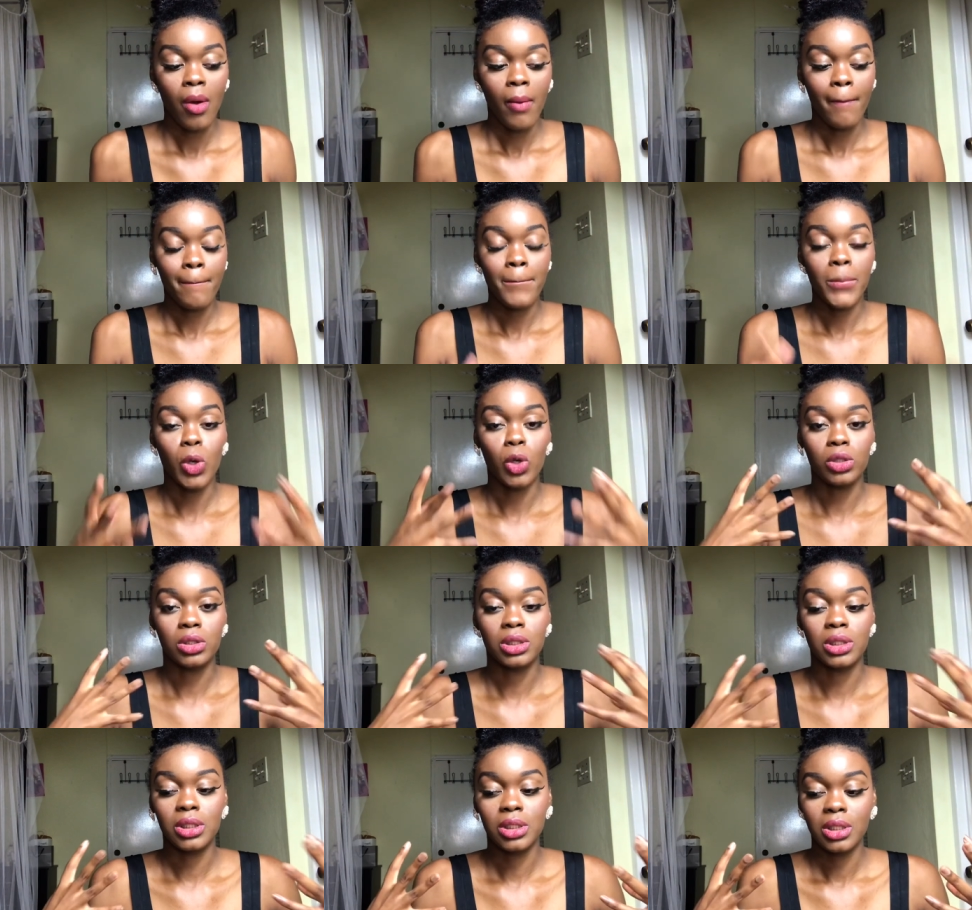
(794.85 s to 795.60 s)
but
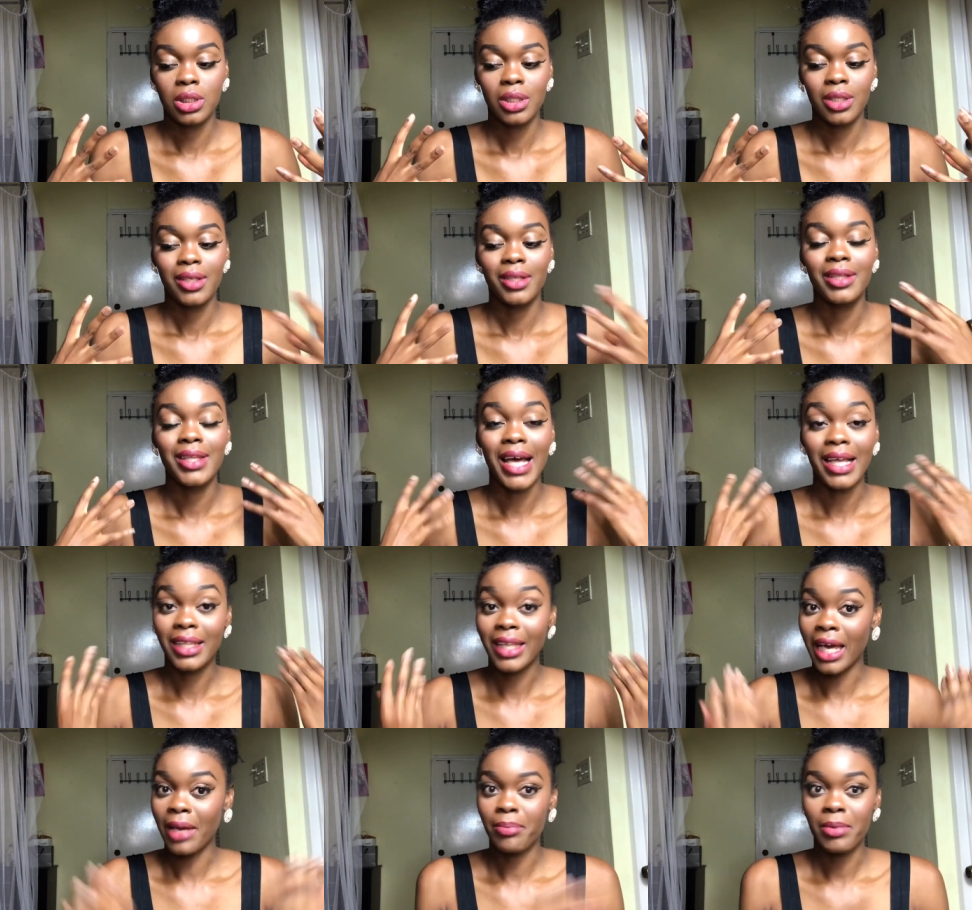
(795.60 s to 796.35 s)
that
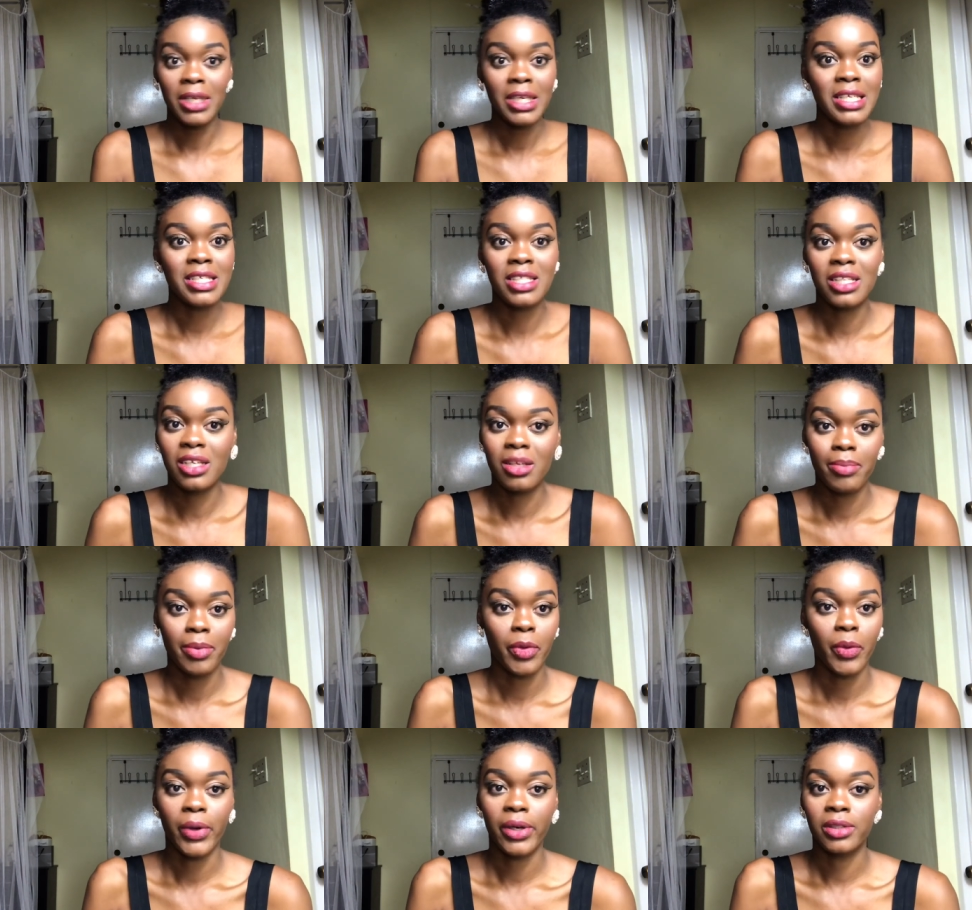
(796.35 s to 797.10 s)
can easily be
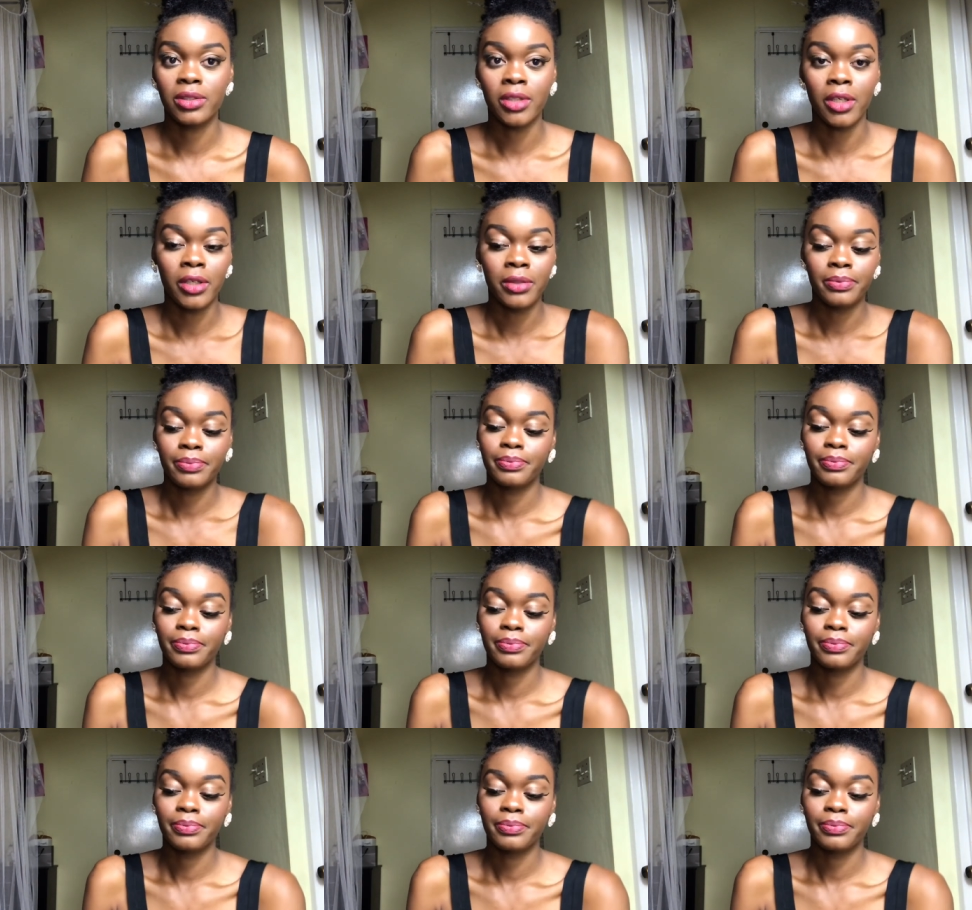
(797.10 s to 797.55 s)
worked on,